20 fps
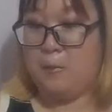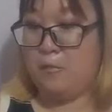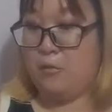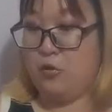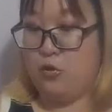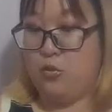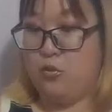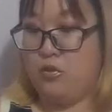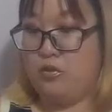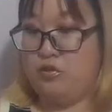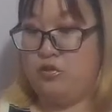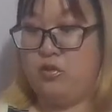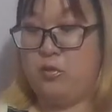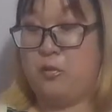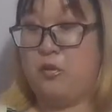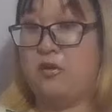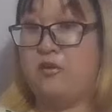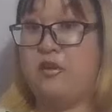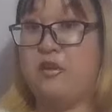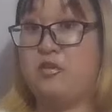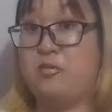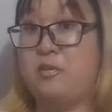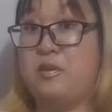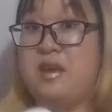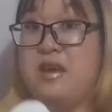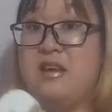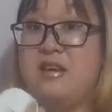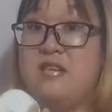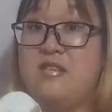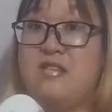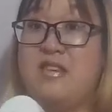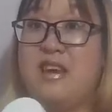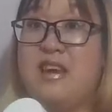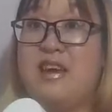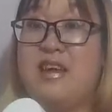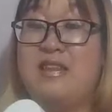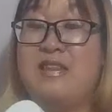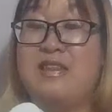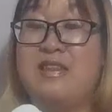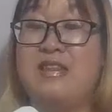over to the boyfriend's place,
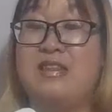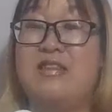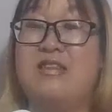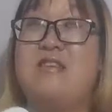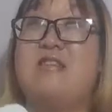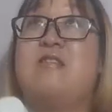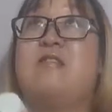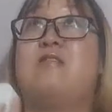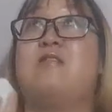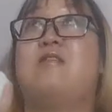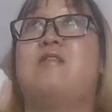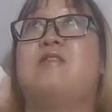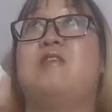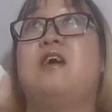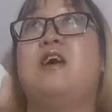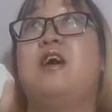and this